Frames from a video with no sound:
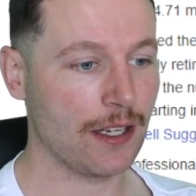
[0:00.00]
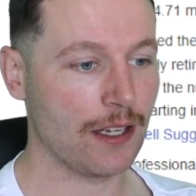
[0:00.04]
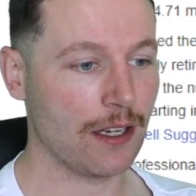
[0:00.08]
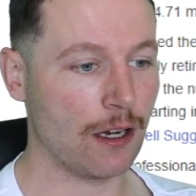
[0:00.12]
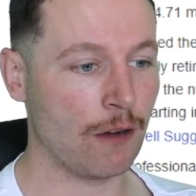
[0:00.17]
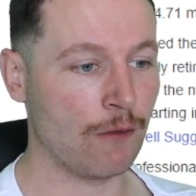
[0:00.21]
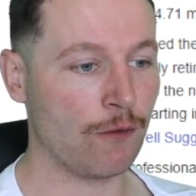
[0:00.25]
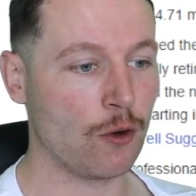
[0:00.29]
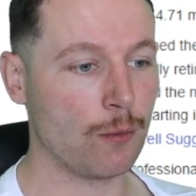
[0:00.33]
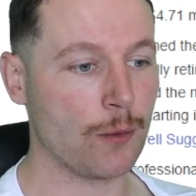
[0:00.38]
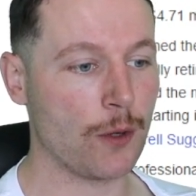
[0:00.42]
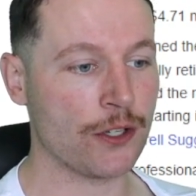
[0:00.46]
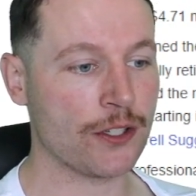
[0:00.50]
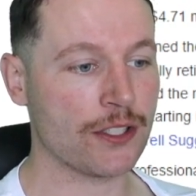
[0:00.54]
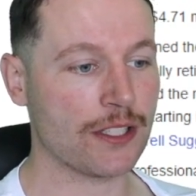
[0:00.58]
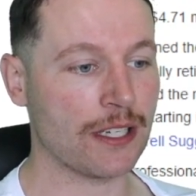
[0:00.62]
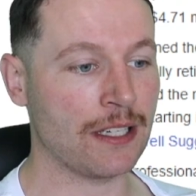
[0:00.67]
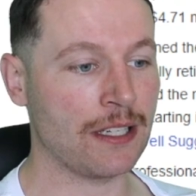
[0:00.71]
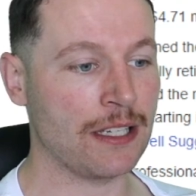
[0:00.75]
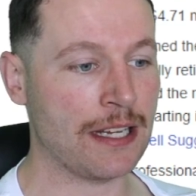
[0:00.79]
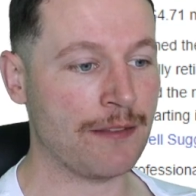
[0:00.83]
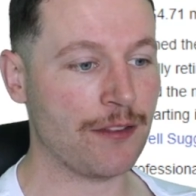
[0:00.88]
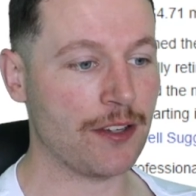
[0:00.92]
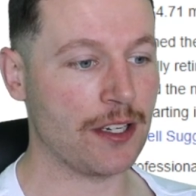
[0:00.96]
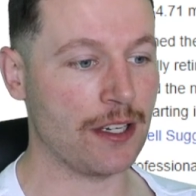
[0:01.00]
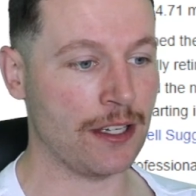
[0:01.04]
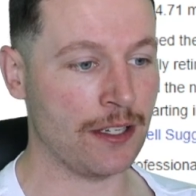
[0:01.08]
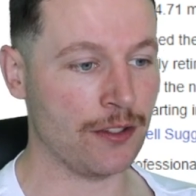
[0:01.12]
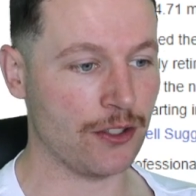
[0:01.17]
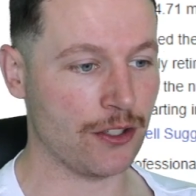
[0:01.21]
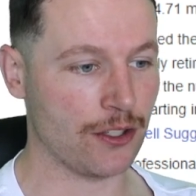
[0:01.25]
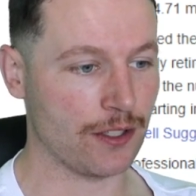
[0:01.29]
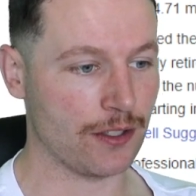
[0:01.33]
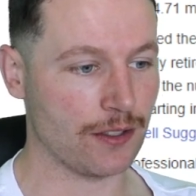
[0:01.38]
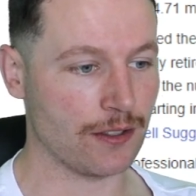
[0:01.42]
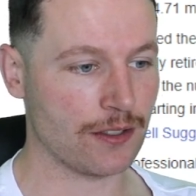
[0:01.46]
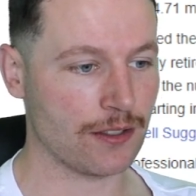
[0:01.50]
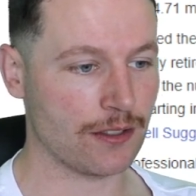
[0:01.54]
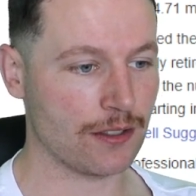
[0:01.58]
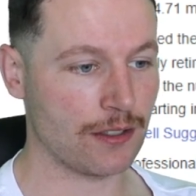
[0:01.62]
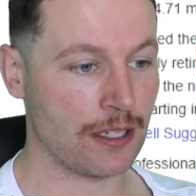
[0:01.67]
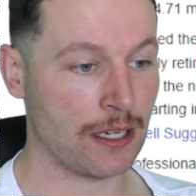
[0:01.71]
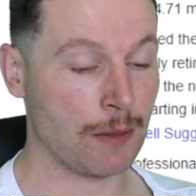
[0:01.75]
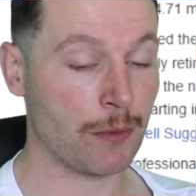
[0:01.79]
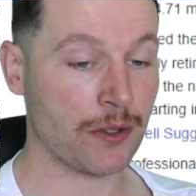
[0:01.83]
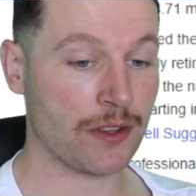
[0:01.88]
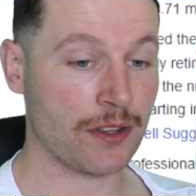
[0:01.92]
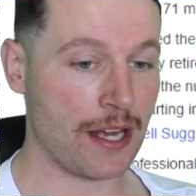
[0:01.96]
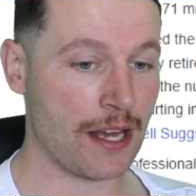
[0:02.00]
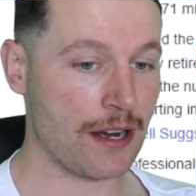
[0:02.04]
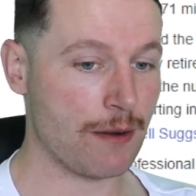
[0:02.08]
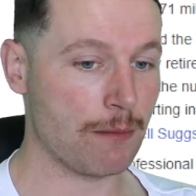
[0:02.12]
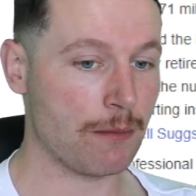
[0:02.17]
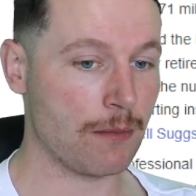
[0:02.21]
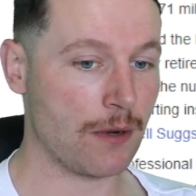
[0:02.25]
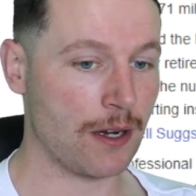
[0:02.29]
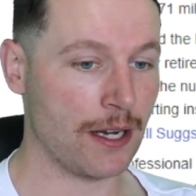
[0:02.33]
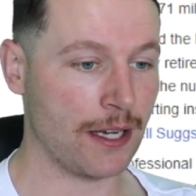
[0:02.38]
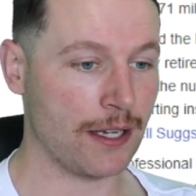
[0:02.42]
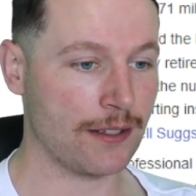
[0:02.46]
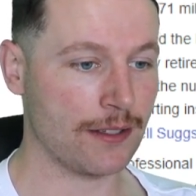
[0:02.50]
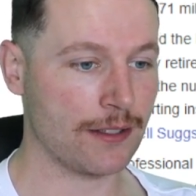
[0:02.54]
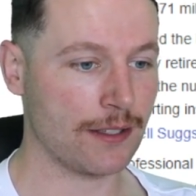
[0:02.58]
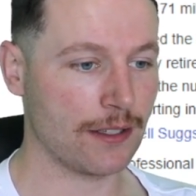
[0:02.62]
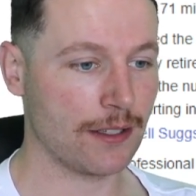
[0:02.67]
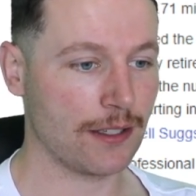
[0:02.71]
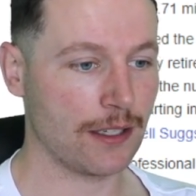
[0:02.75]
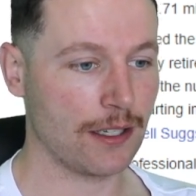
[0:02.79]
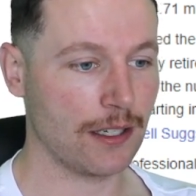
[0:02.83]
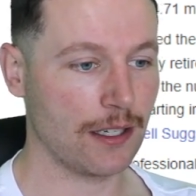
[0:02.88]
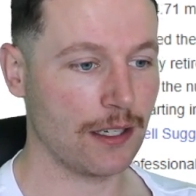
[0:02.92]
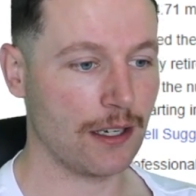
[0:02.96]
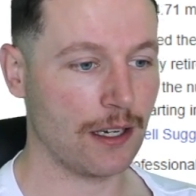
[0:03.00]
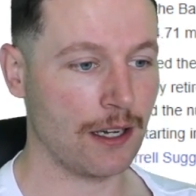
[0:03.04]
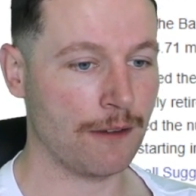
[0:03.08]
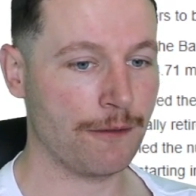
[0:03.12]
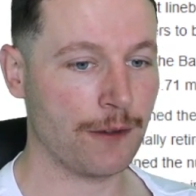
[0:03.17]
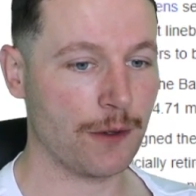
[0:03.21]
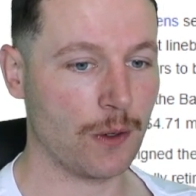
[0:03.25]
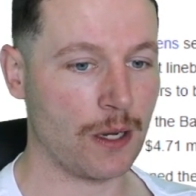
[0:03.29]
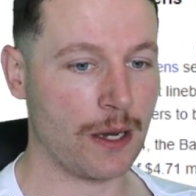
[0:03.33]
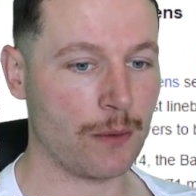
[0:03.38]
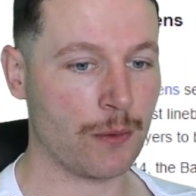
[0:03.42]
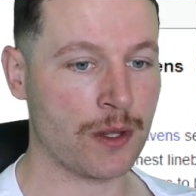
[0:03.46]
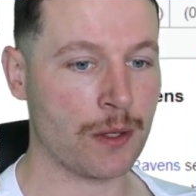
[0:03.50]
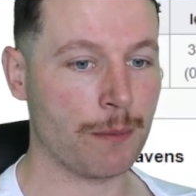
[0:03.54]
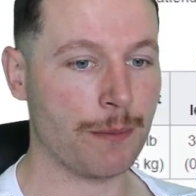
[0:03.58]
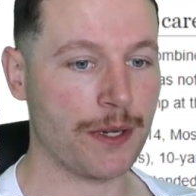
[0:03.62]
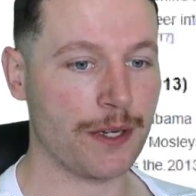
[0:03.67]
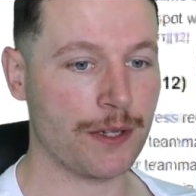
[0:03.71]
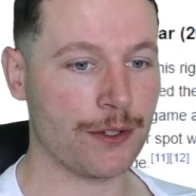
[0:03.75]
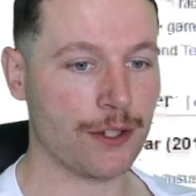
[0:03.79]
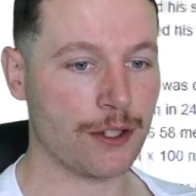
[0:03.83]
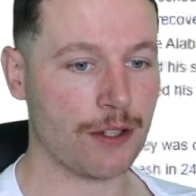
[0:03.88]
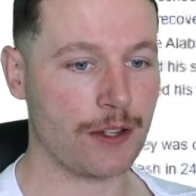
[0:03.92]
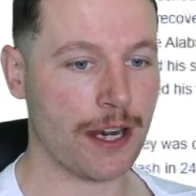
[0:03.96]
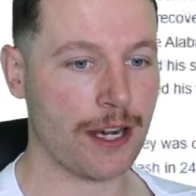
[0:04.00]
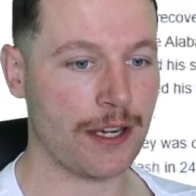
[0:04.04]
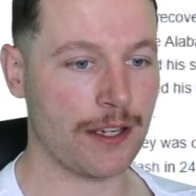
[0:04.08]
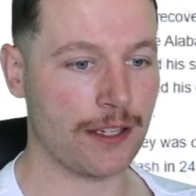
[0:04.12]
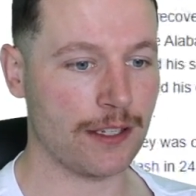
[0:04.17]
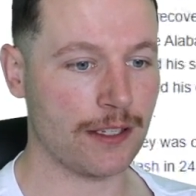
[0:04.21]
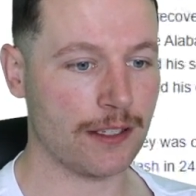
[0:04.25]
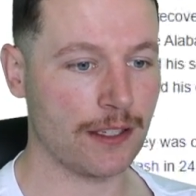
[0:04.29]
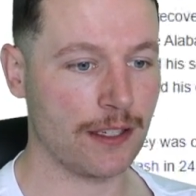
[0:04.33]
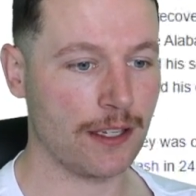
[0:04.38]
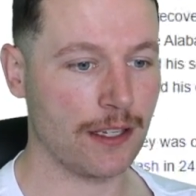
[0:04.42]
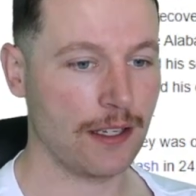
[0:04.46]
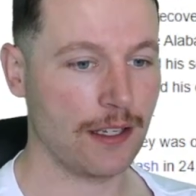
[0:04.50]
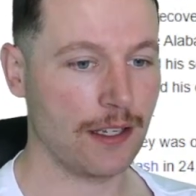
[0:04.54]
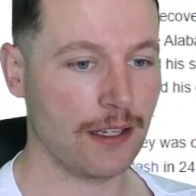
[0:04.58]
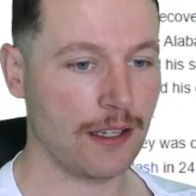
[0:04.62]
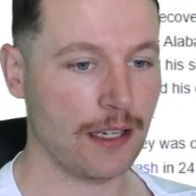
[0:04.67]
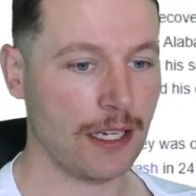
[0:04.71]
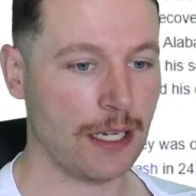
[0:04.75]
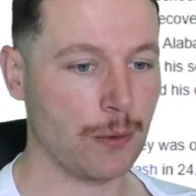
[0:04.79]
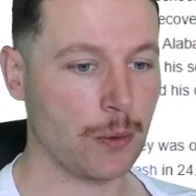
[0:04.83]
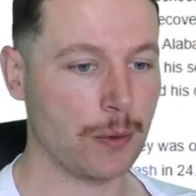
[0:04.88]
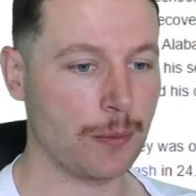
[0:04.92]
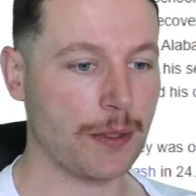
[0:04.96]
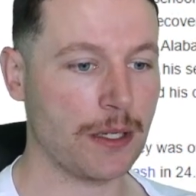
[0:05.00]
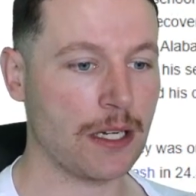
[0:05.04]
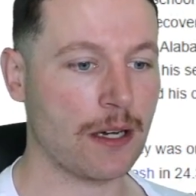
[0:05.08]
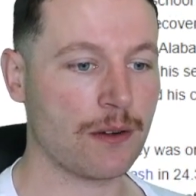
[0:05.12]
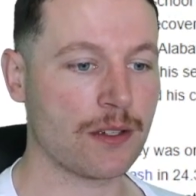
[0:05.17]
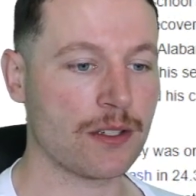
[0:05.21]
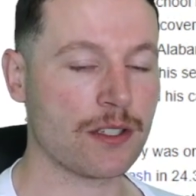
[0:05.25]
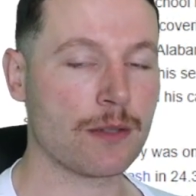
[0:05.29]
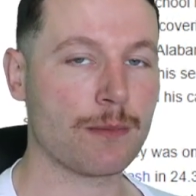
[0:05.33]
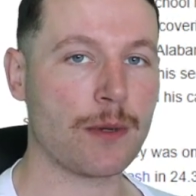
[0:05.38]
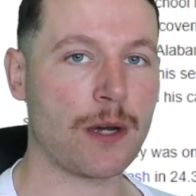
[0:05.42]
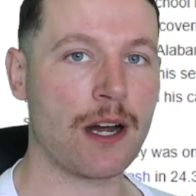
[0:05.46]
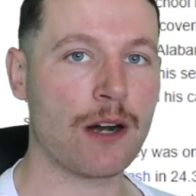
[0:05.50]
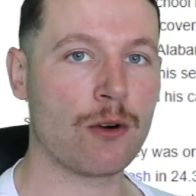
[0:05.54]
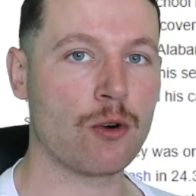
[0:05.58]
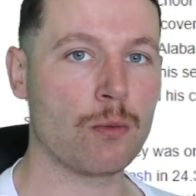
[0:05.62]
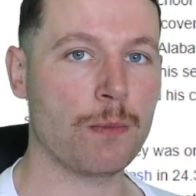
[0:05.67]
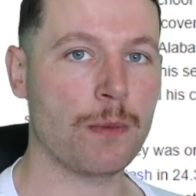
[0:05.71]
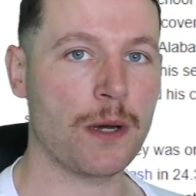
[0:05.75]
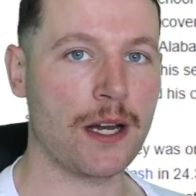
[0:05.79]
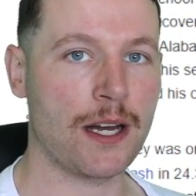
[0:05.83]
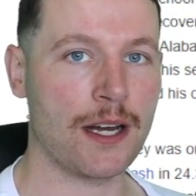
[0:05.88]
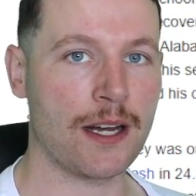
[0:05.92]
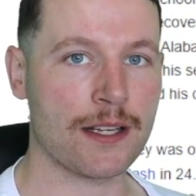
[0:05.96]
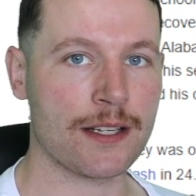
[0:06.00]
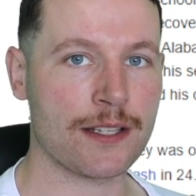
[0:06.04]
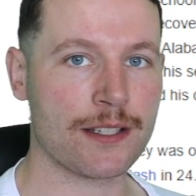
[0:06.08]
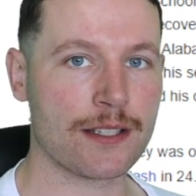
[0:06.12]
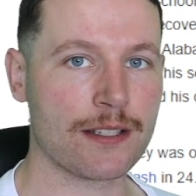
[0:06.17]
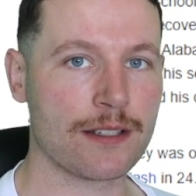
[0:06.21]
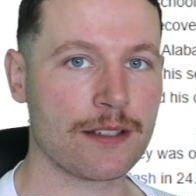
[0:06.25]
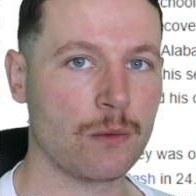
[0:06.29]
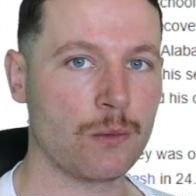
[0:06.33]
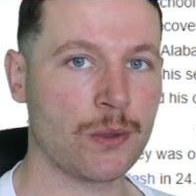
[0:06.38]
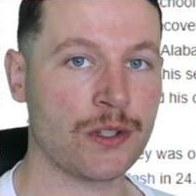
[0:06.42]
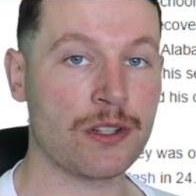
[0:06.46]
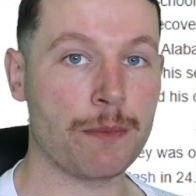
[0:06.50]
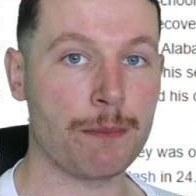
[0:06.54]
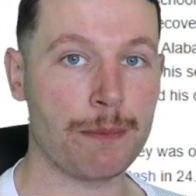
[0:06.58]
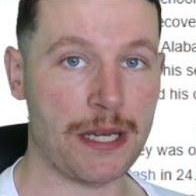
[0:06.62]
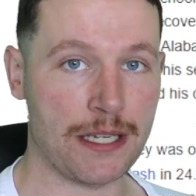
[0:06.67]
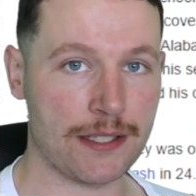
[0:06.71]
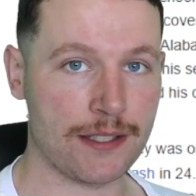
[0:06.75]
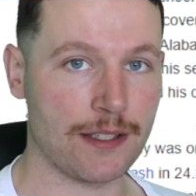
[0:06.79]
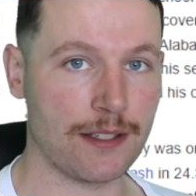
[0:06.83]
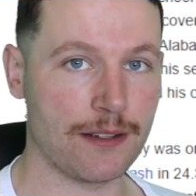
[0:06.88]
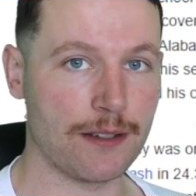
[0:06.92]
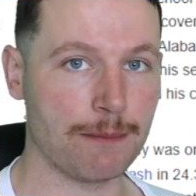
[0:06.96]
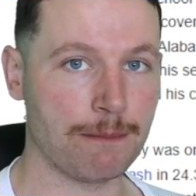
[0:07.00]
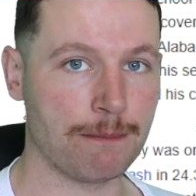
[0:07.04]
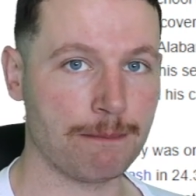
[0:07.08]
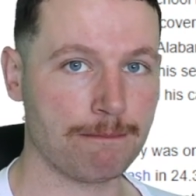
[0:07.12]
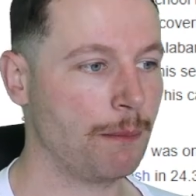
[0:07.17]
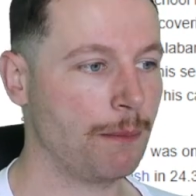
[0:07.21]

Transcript: of almost 11 inches. And with that in mind, I feel like with a bit of training, he would be able to spiral pass with the best of them.